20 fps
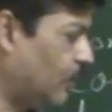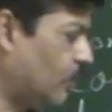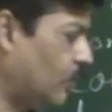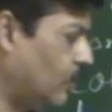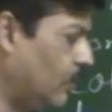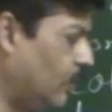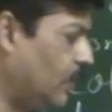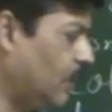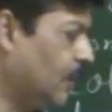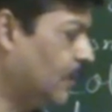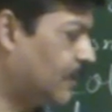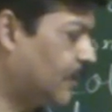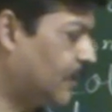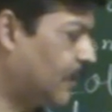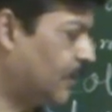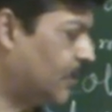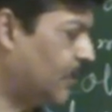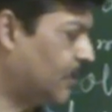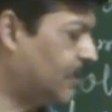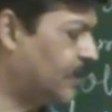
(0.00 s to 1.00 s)
to know.
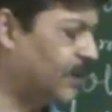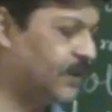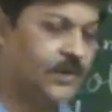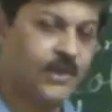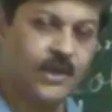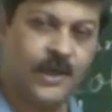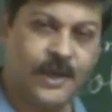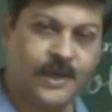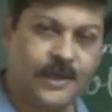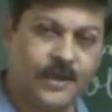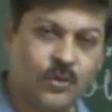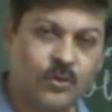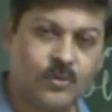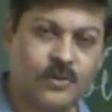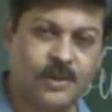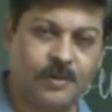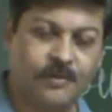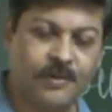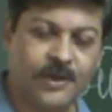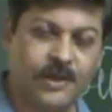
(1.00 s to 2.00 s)
Section 68 to
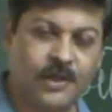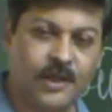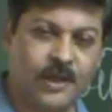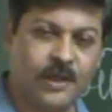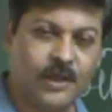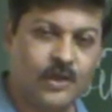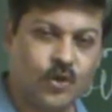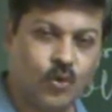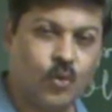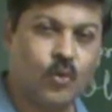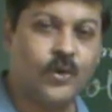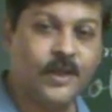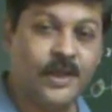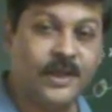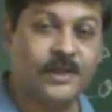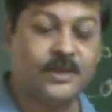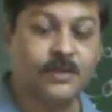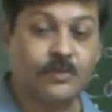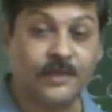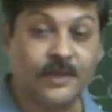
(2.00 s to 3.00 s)
72
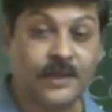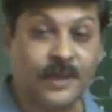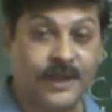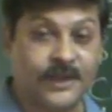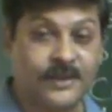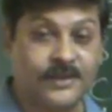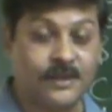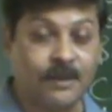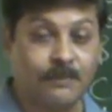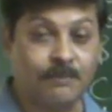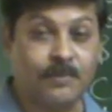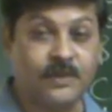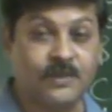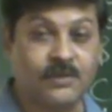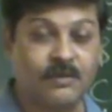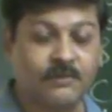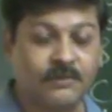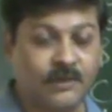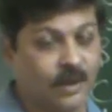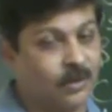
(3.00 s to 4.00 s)
deals with the
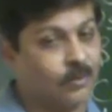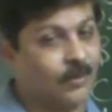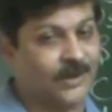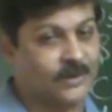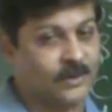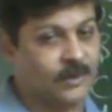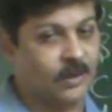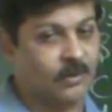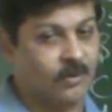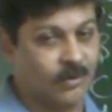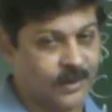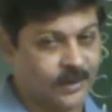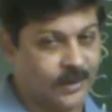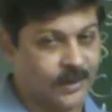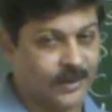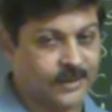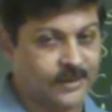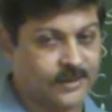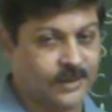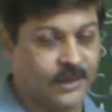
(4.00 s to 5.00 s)
examples of the quasi
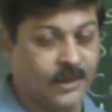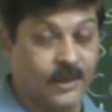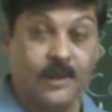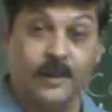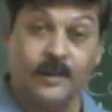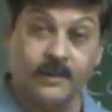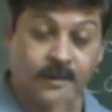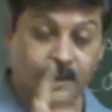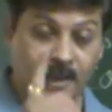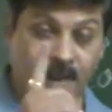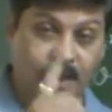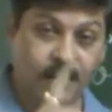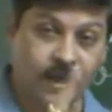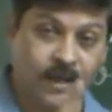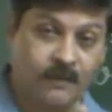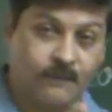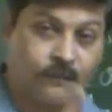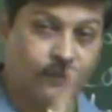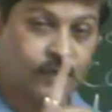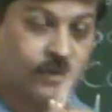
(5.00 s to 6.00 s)
contracts. They are
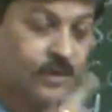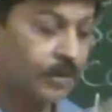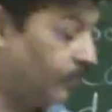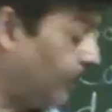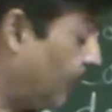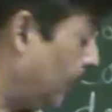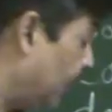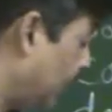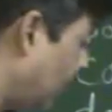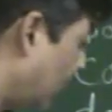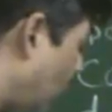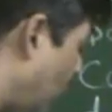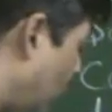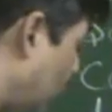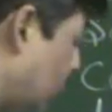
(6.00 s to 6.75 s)
enforceable in the court